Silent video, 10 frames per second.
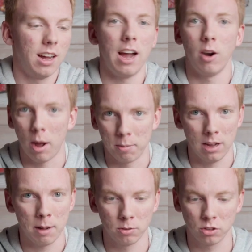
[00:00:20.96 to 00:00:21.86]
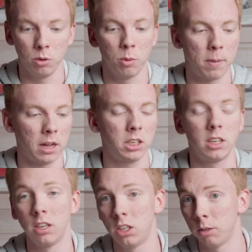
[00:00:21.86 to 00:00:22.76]
I know Apple's good with
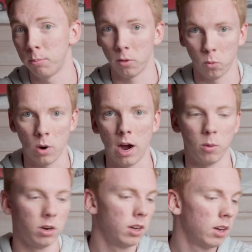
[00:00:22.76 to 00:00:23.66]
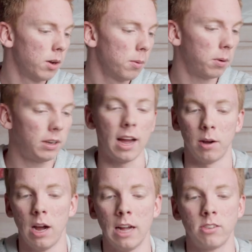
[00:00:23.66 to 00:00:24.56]
packaging, but wow. But
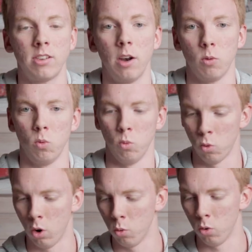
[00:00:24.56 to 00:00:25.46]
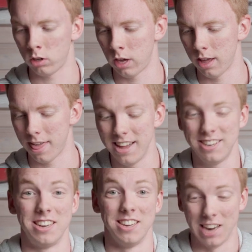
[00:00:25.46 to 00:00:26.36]
yeah, as I said, oh, okay,
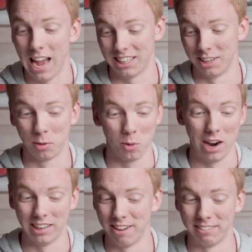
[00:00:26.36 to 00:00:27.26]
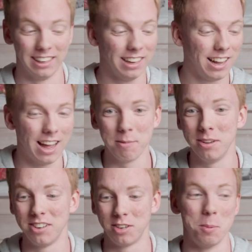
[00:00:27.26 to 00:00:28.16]
this is actually quite heavy. I'm
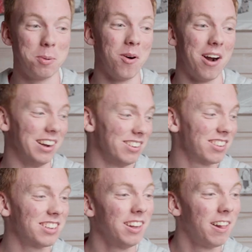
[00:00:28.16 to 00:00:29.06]
surprised.